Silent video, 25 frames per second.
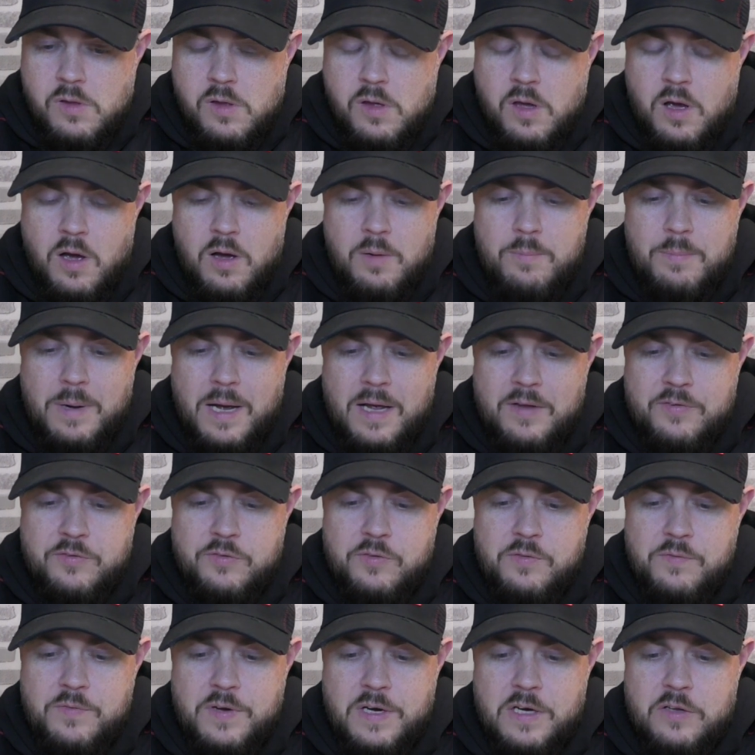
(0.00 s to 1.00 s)

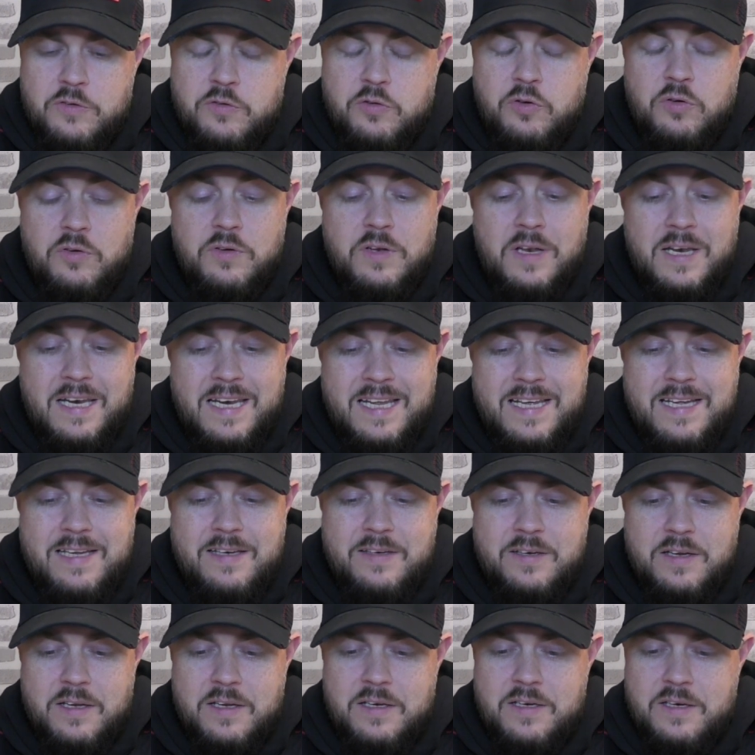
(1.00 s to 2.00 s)
Aston Villa took the
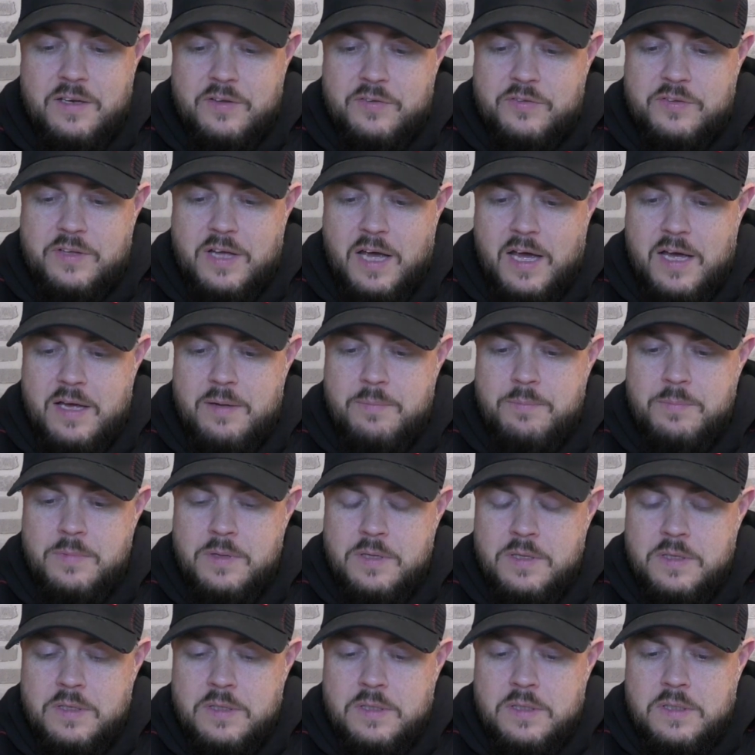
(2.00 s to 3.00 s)
lead in this game.
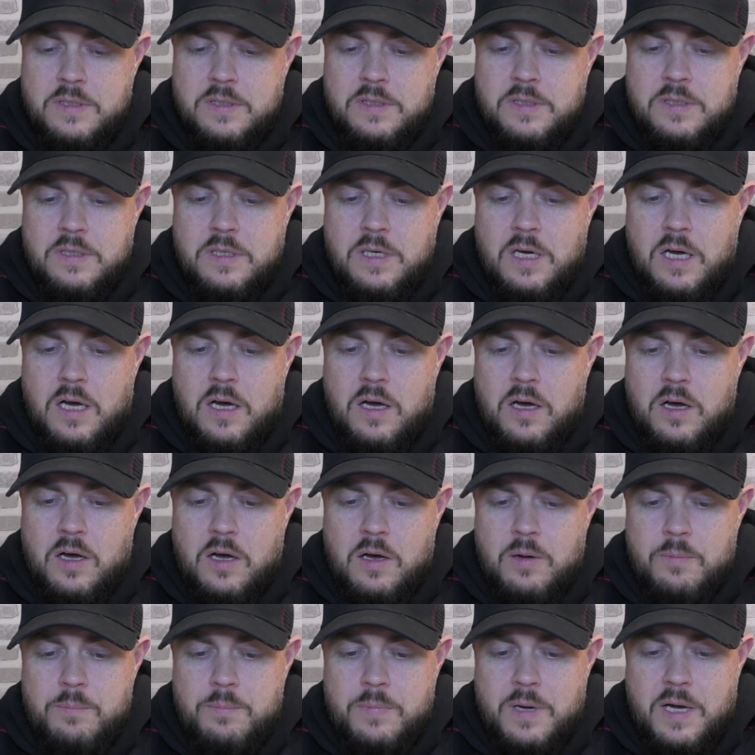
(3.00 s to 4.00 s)

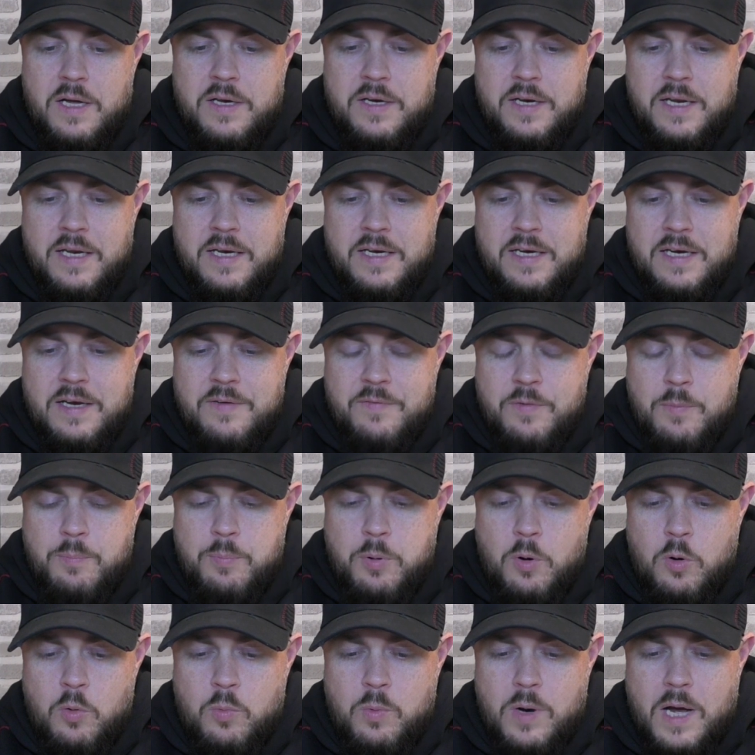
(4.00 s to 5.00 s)
And then
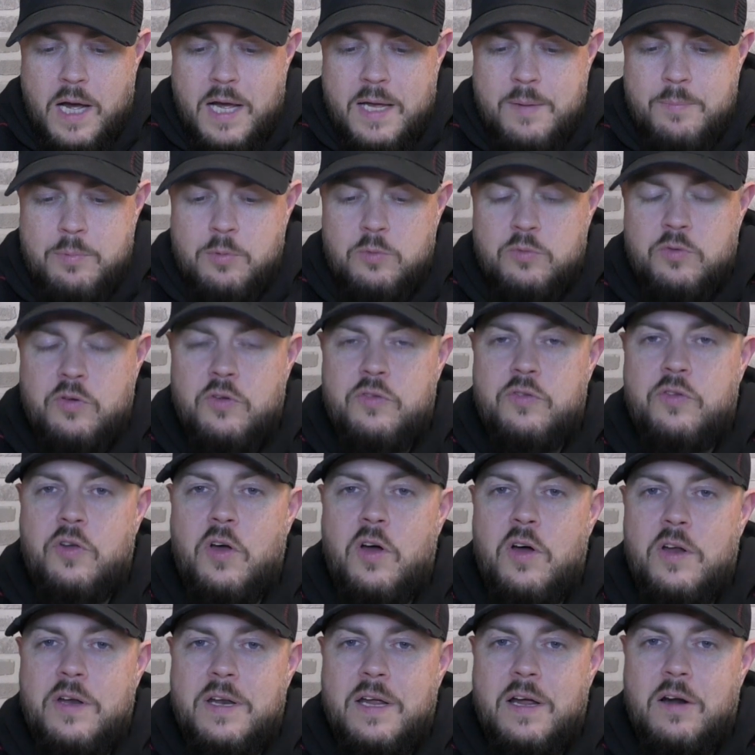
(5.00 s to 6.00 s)
Liverpool were able to
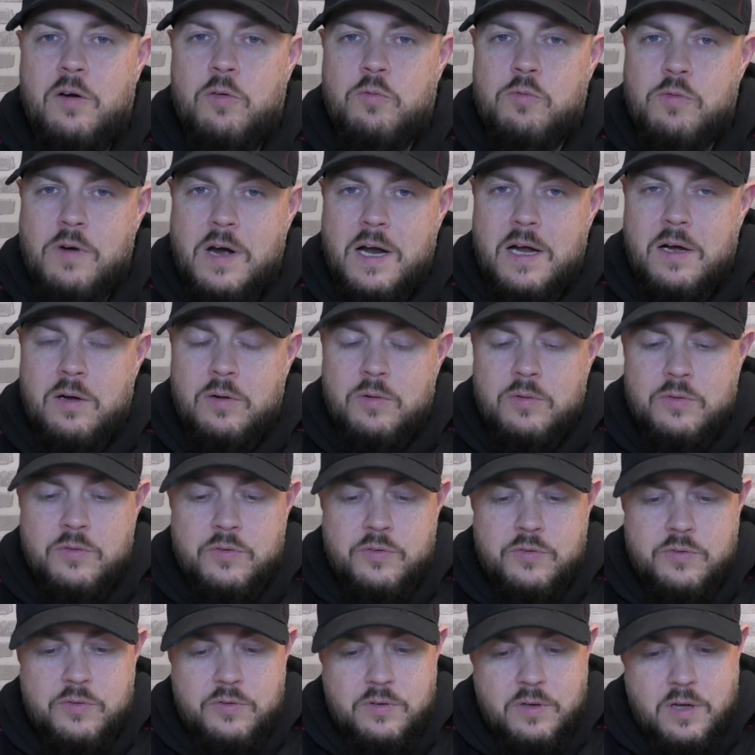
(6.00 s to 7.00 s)
turn it
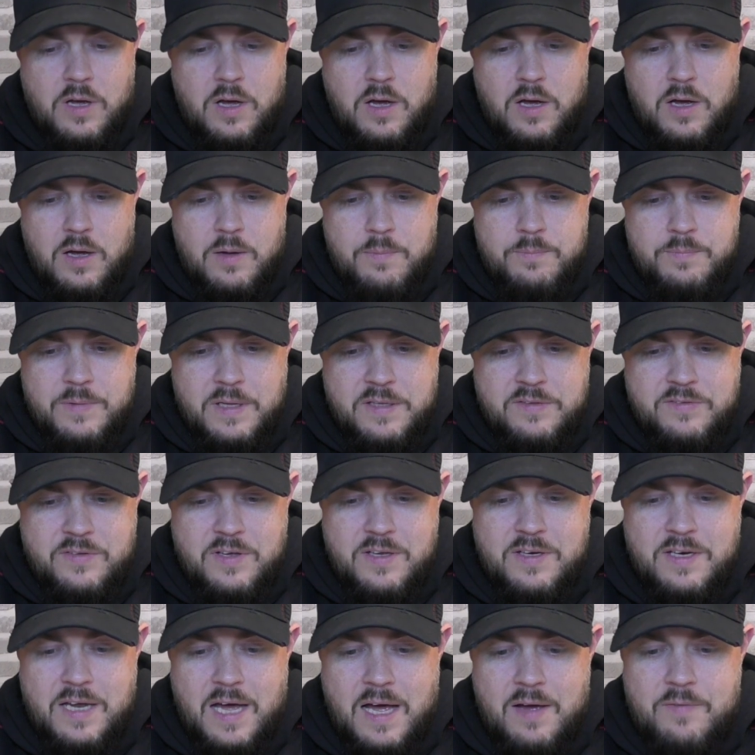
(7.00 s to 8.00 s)
around. They
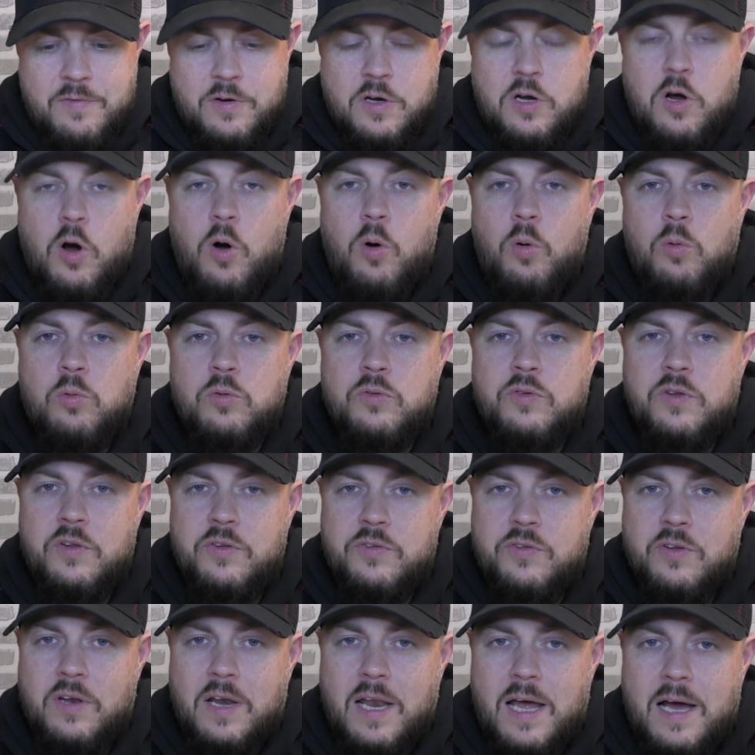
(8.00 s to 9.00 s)
did have a goal
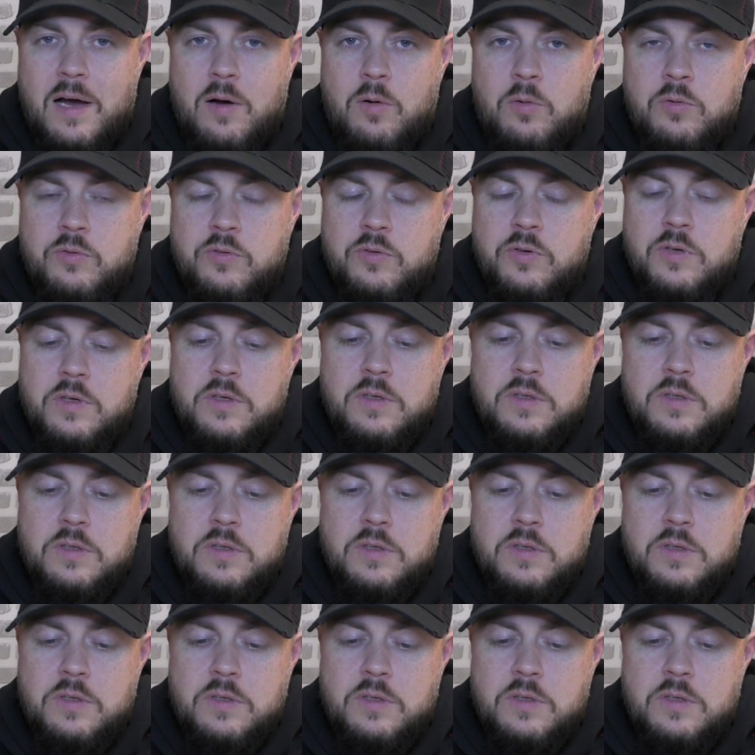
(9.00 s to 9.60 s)
disallowed.